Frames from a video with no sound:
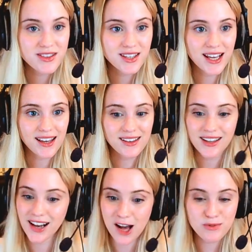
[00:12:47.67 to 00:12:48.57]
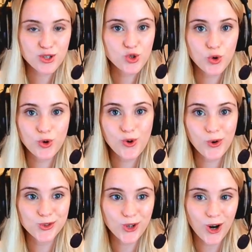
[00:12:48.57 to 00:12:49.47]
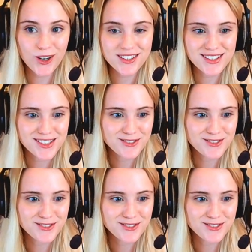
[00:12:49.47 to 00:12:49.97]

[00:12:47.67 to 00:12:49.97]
the deck, it helps you draw your gold cards.